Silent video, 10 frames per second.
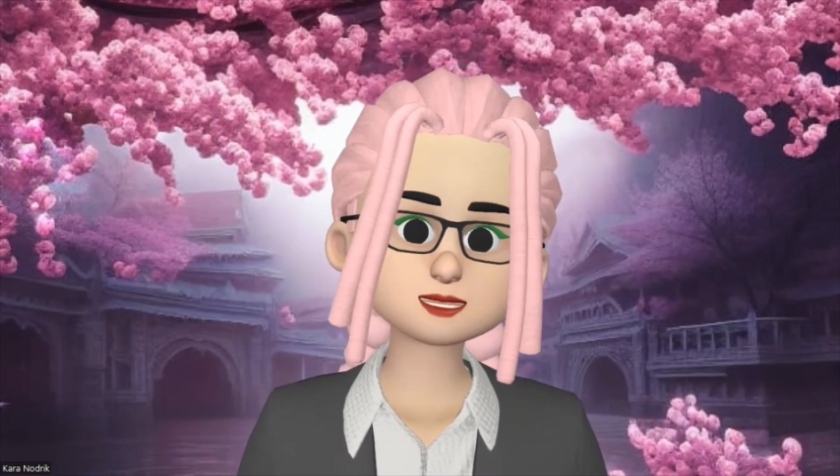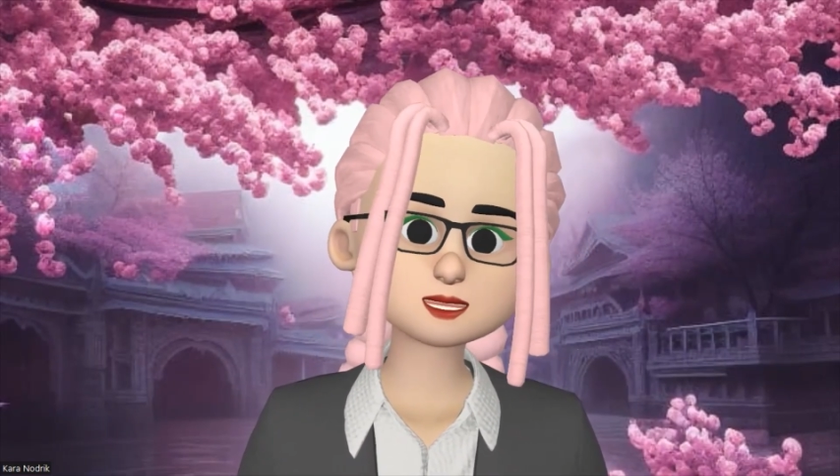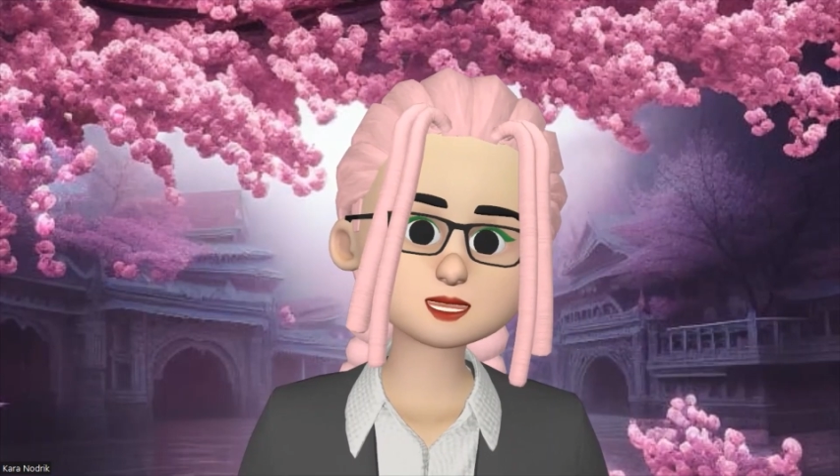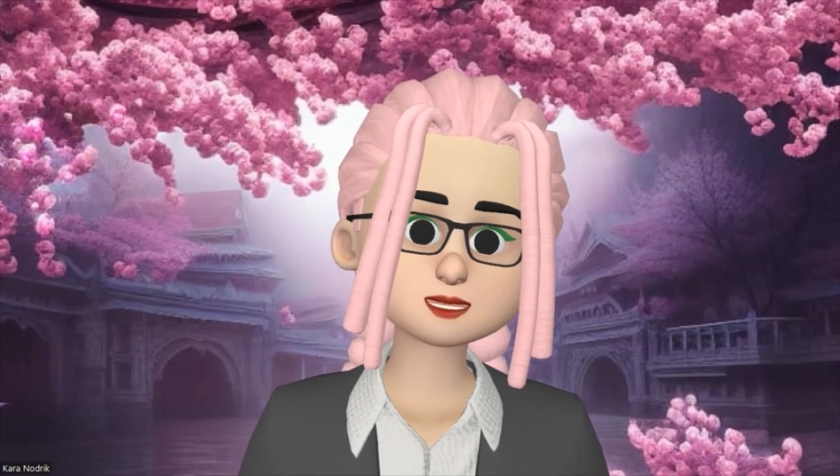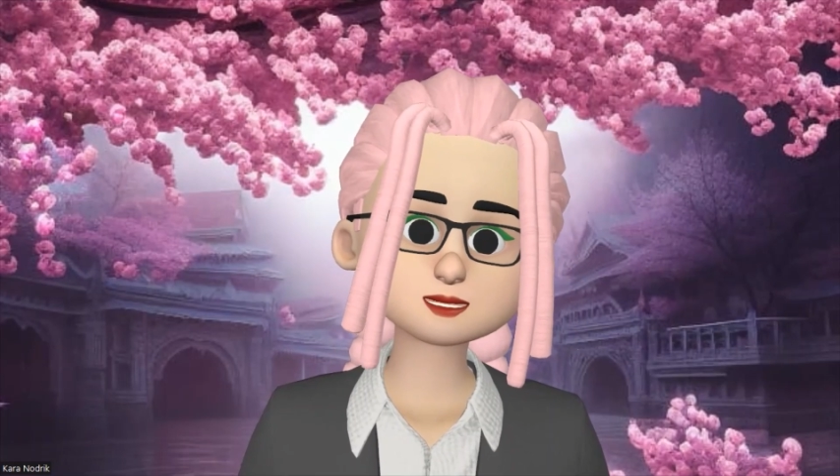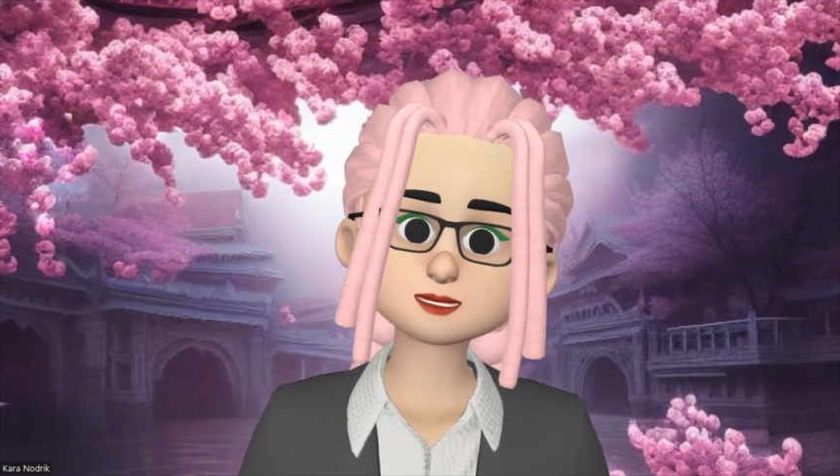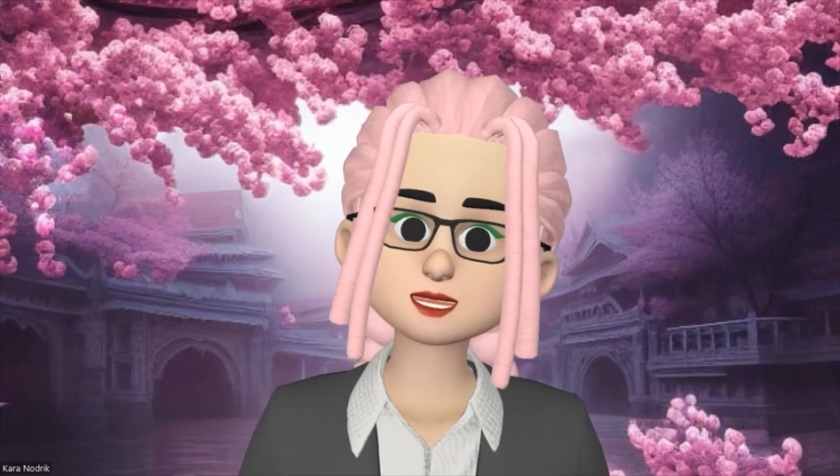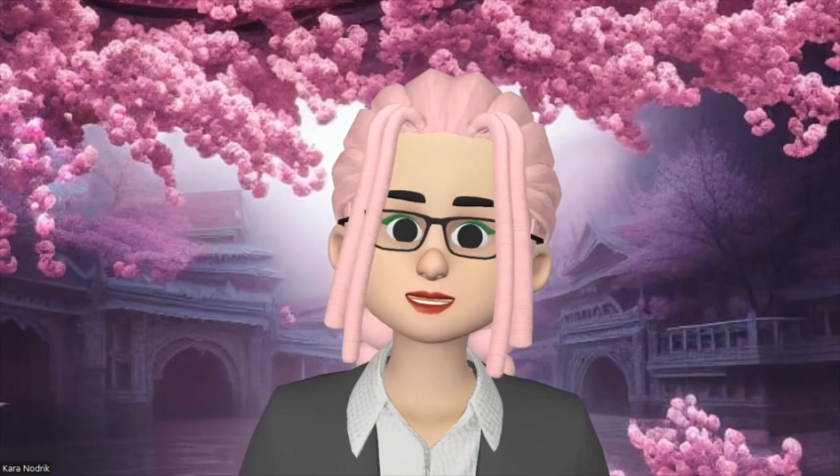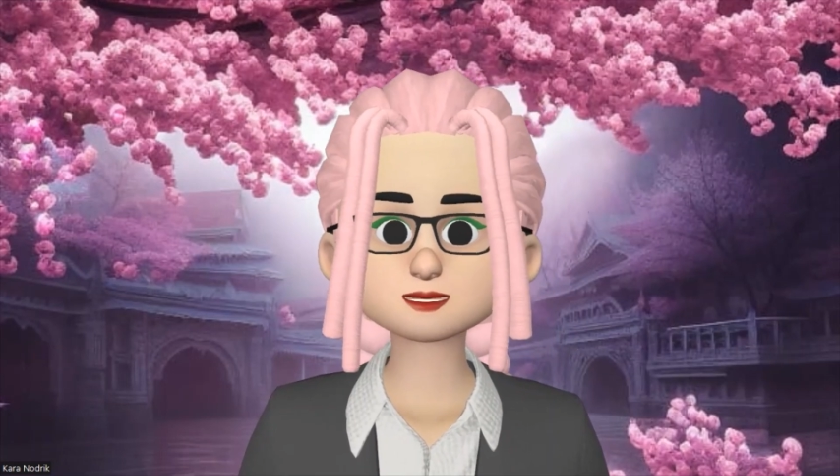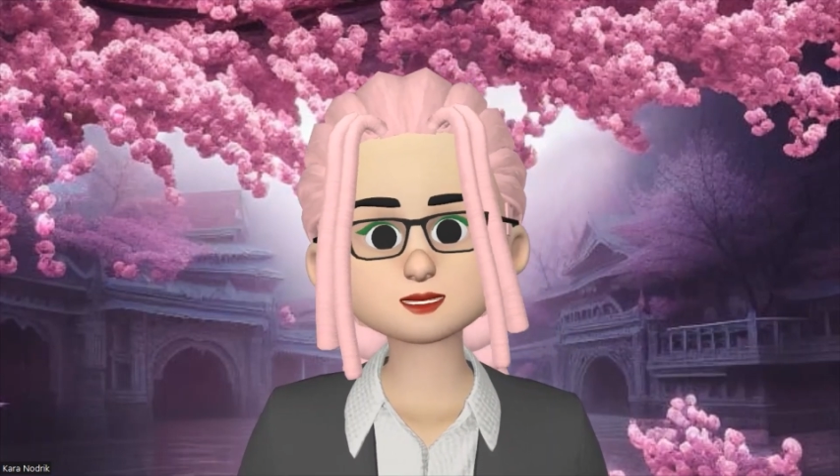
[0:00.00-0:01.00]
and new
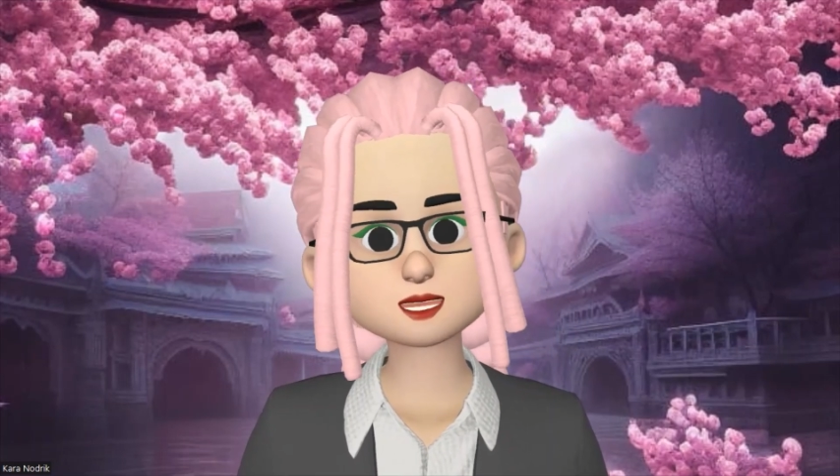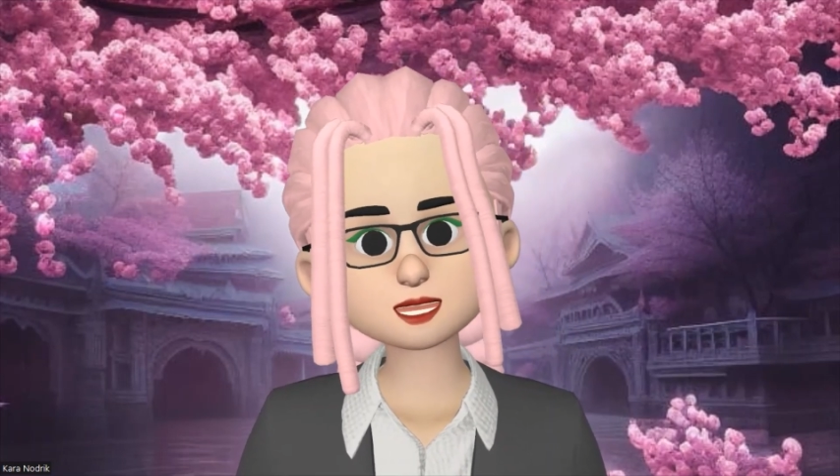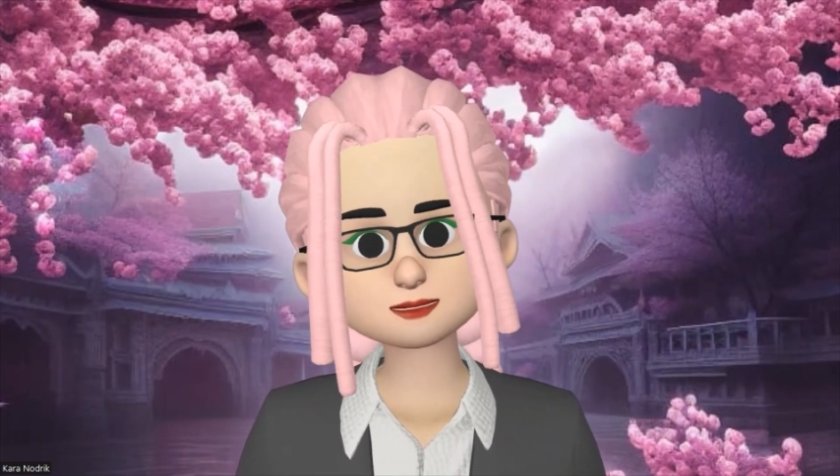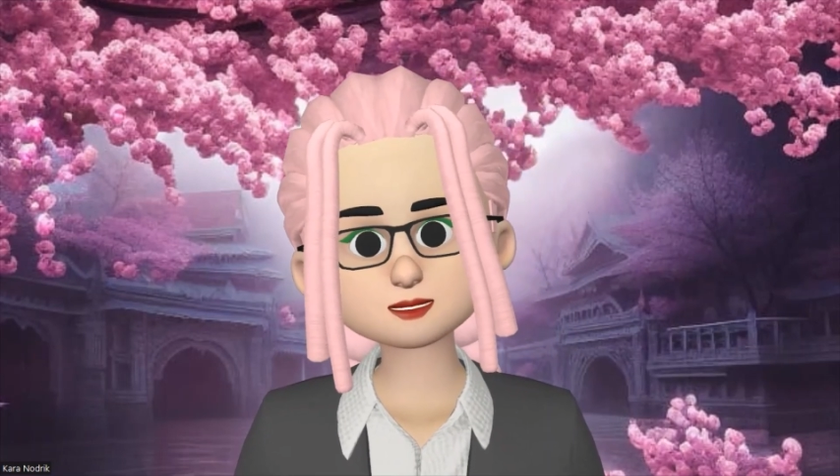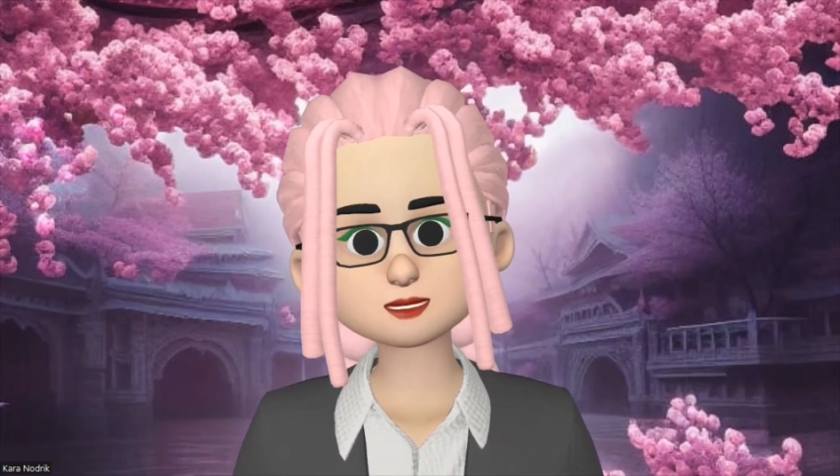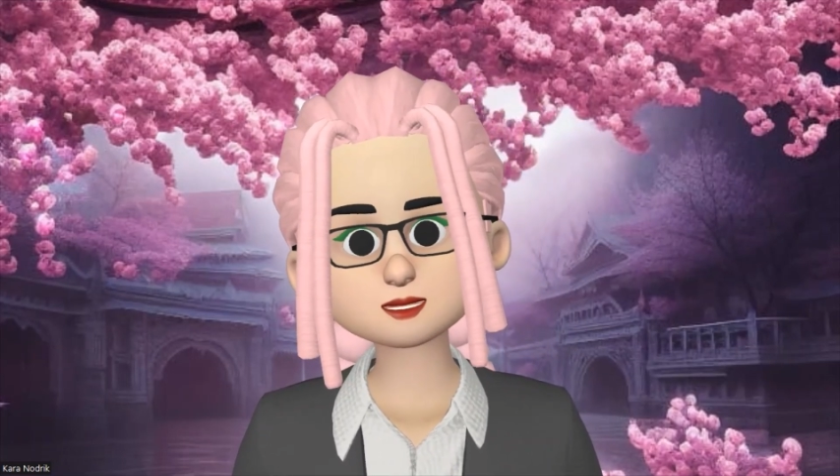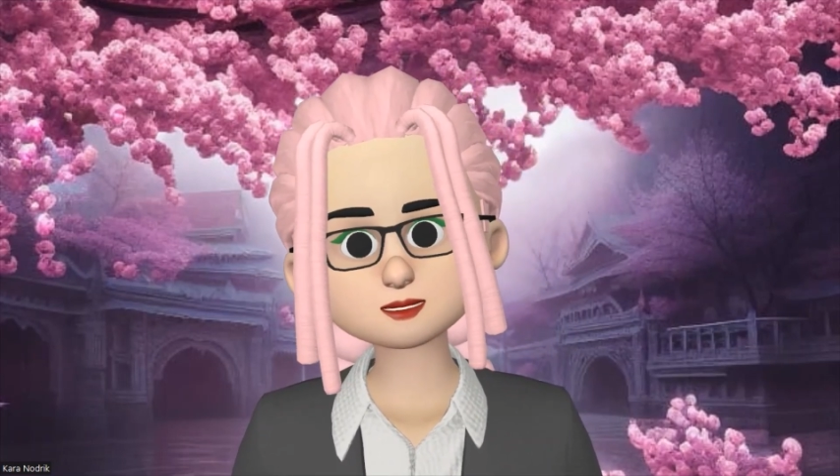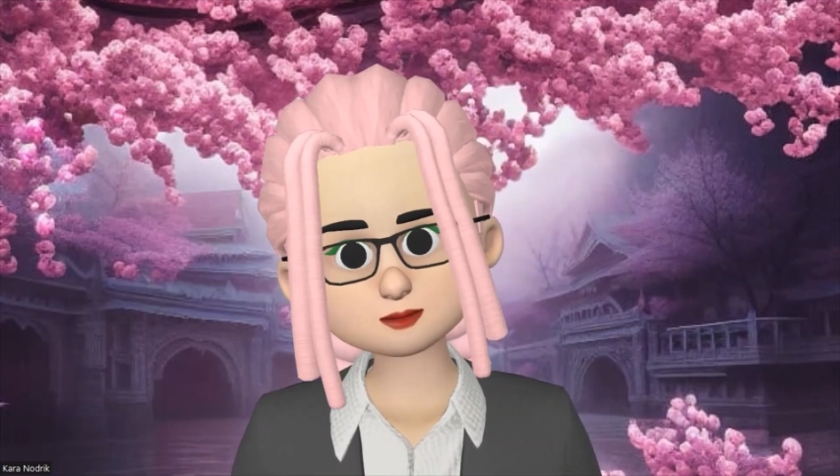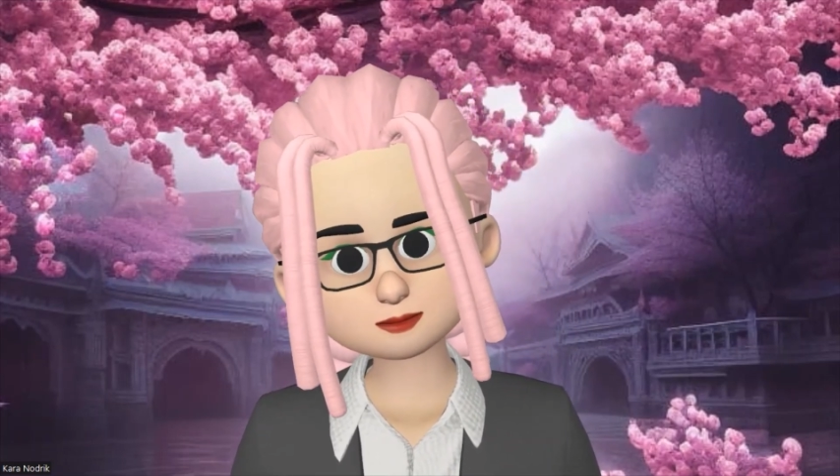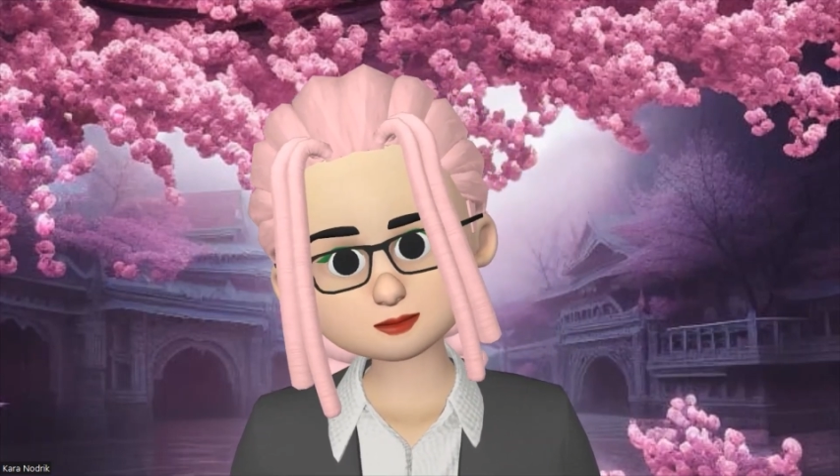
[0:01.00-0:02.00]
studies may have emerged
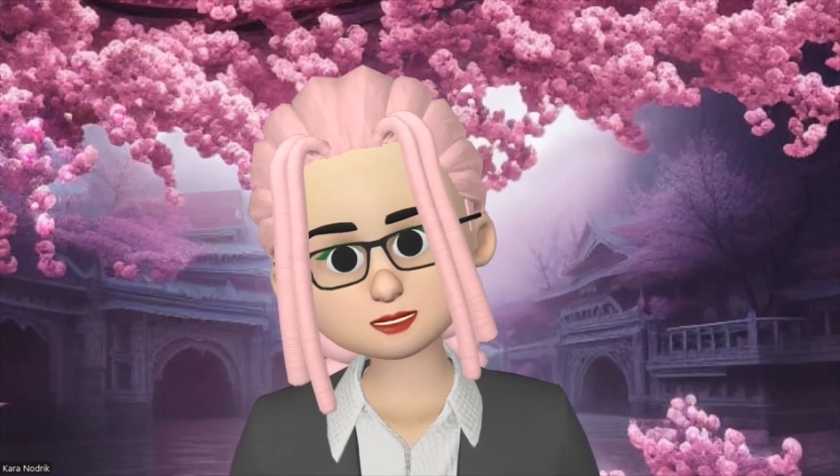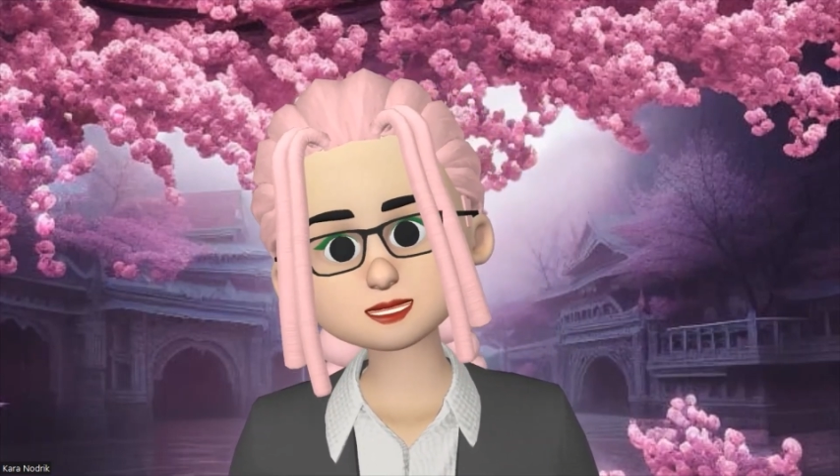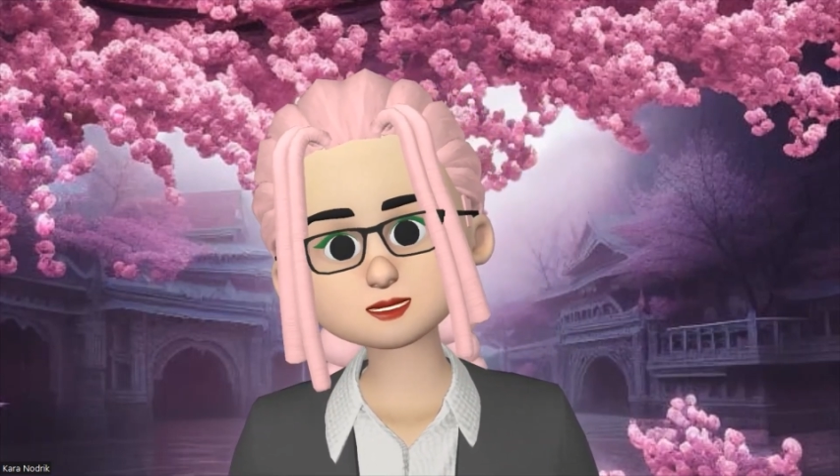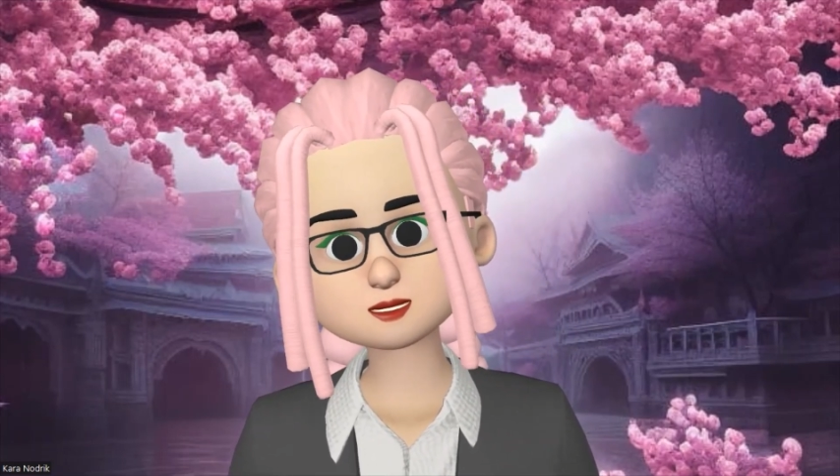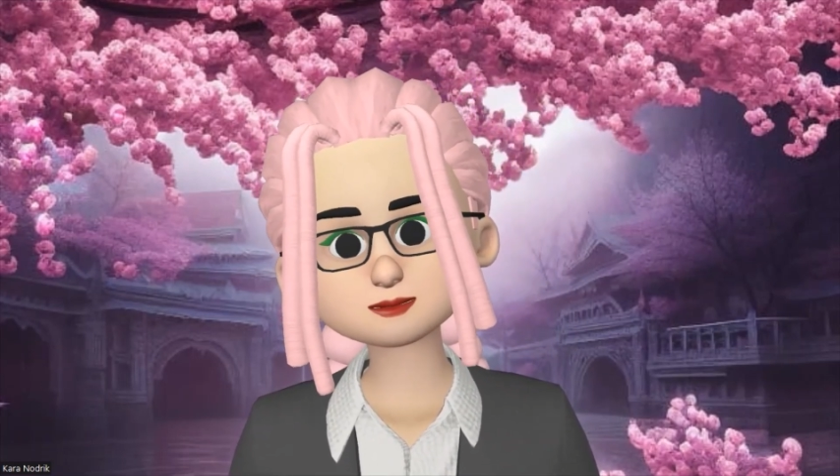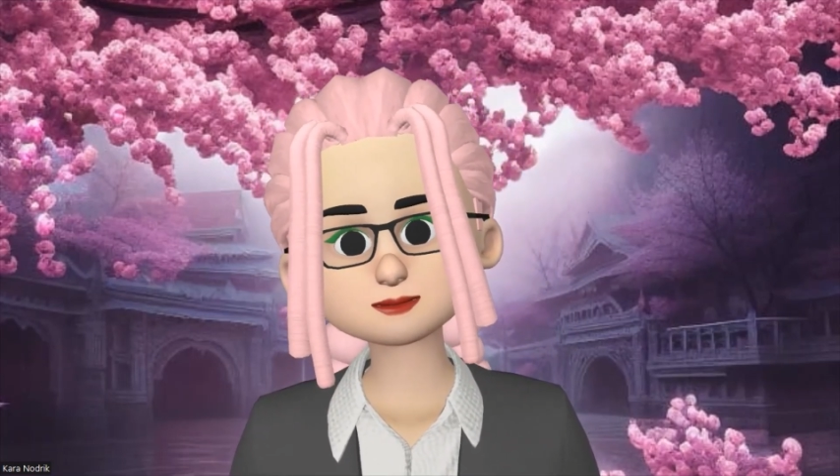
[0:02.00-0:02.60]
since that time.